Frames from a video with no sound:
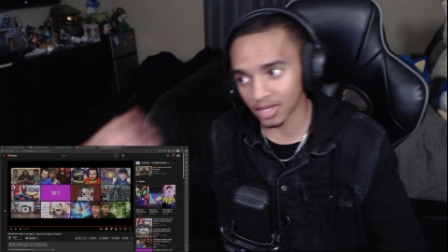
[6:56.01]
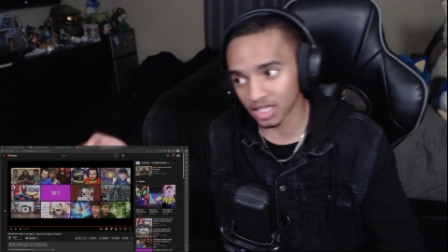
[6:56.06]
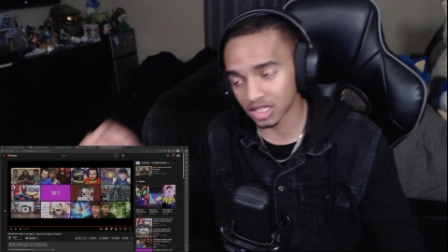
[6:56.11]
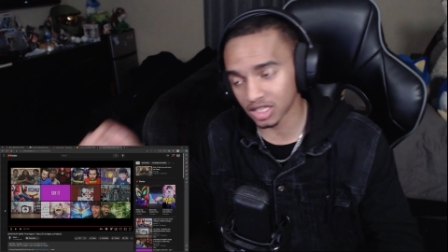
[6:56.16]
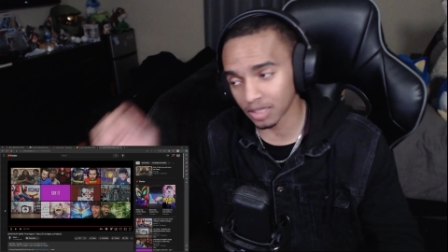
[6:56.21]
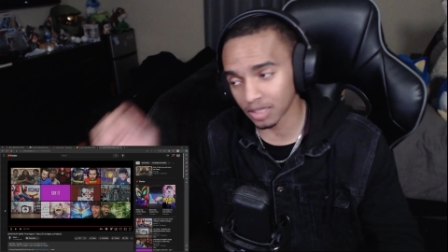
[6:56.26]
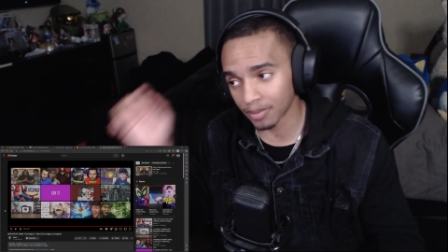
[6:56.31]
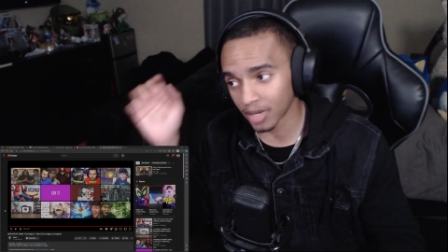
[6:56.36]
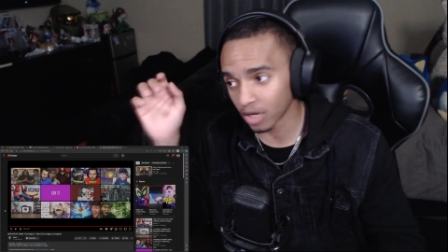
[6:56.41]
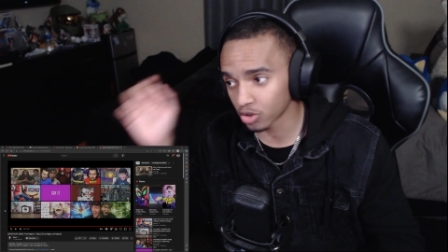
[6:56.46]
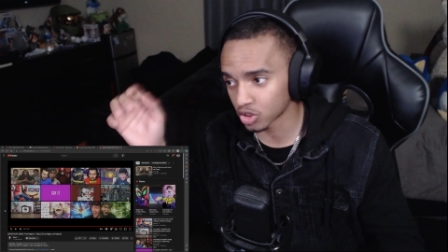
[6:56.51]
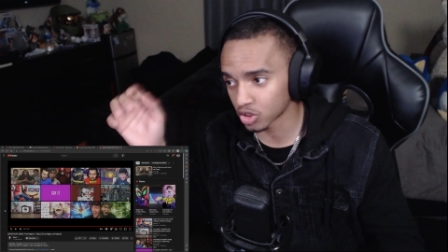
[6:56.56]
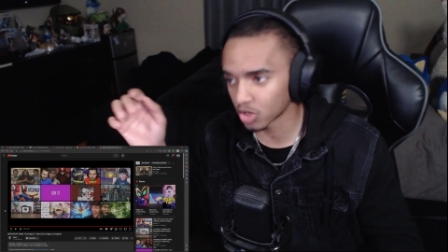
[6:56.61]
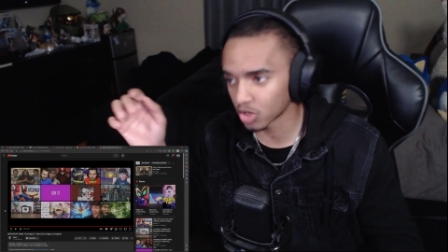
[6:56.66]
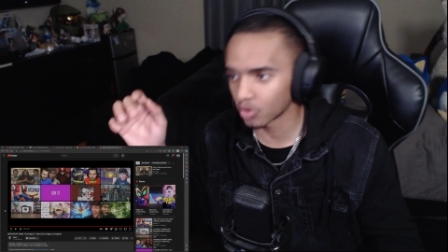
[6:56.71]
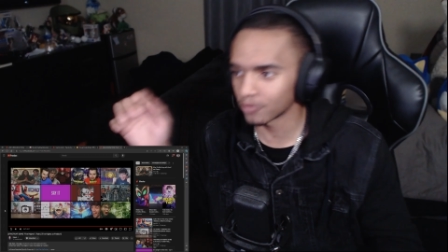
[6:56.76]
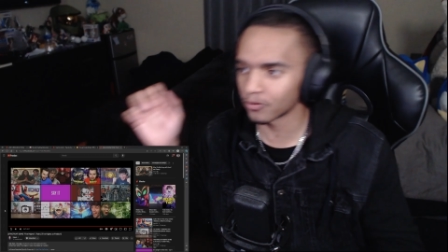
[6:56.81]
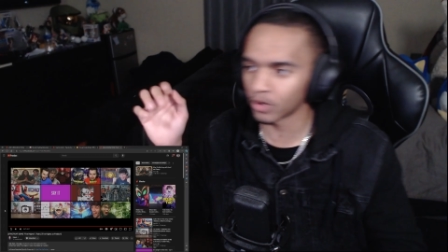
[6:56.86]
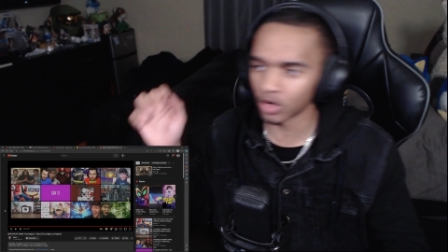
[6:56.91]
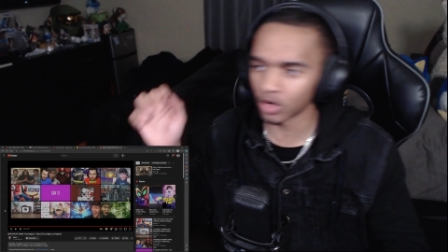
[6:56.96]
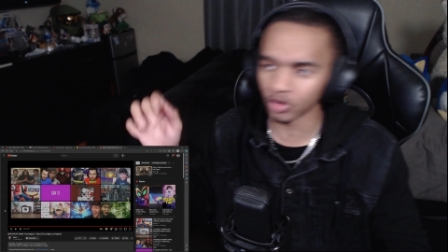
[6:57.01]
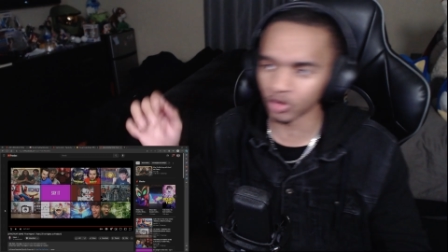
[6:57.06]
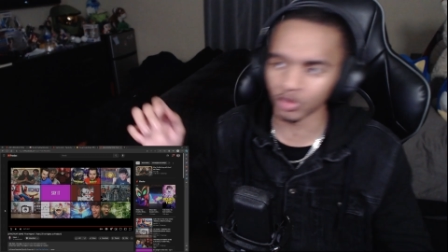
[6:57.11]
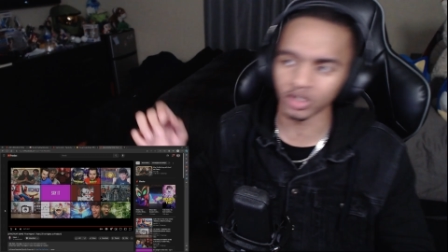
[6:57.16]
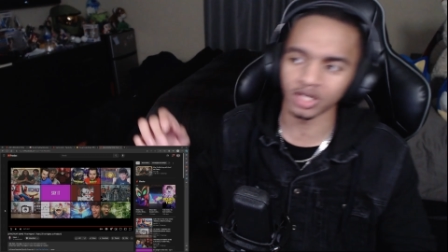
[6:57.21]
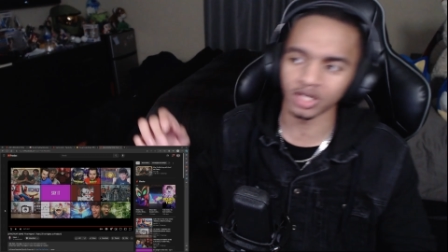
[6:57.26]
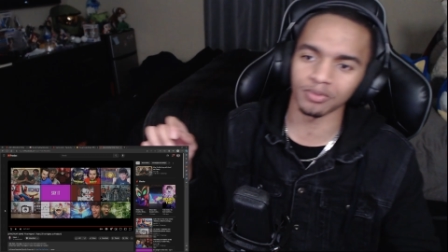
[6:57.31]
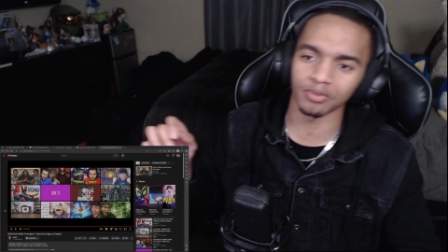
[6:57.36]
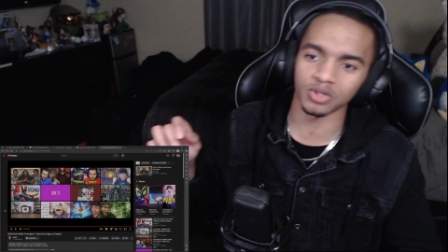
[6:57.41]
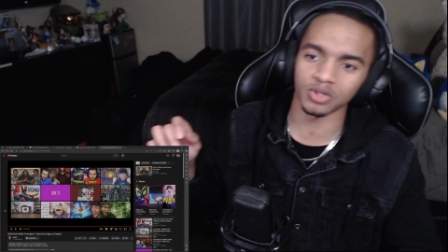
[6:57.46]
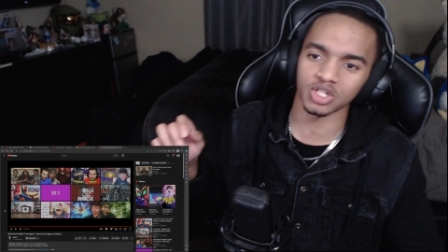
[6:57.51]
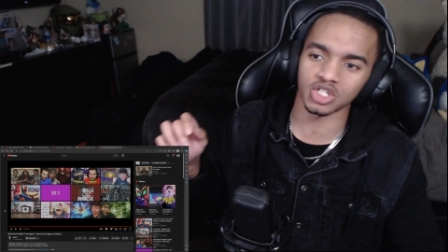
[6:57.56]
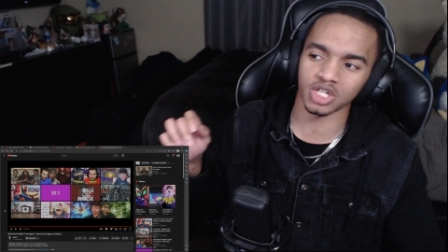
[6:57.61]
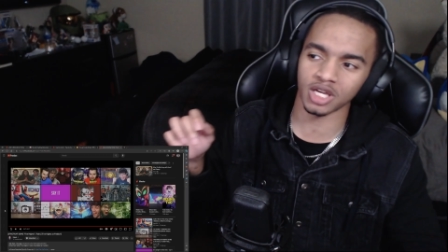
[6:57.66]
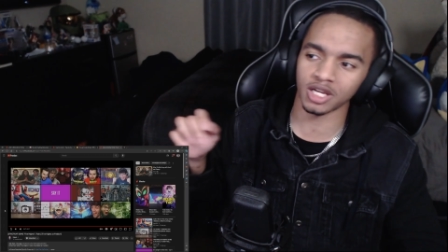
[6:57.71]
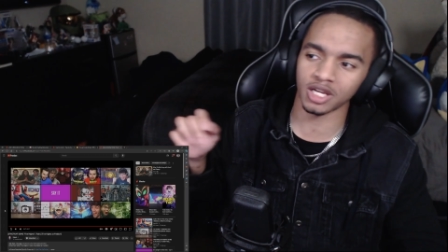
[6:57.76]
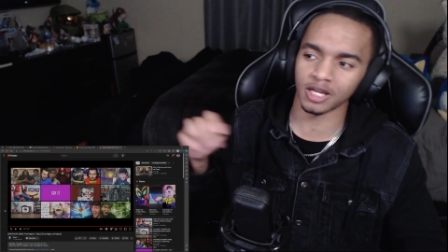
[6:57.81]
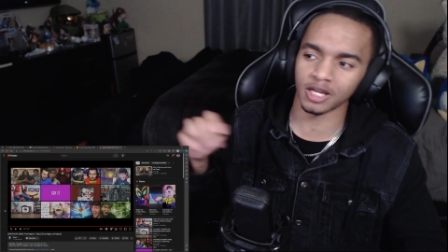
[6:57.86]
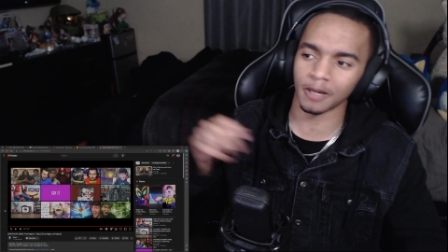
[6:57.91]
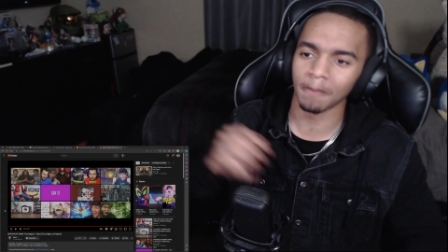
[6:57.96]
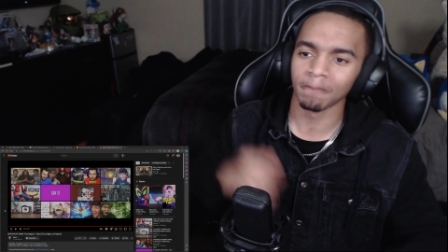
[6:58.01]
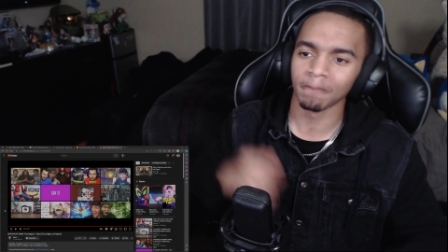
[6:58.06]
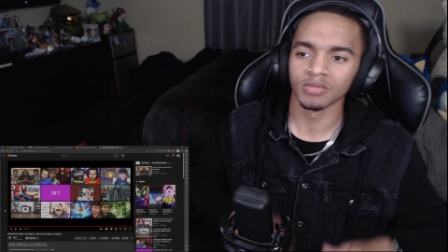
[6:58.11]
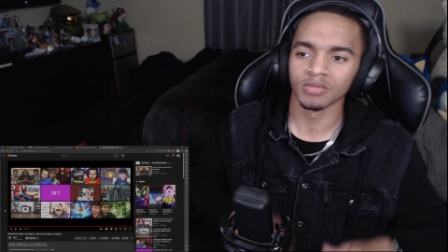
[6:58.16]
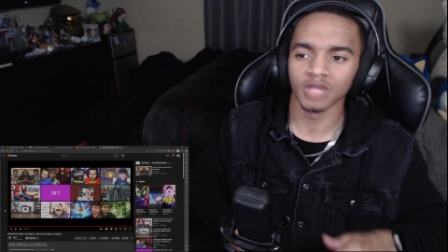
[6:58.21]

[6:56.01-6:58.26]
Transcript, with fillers: hit the bell, show it friend, I'll greatly appreciate it.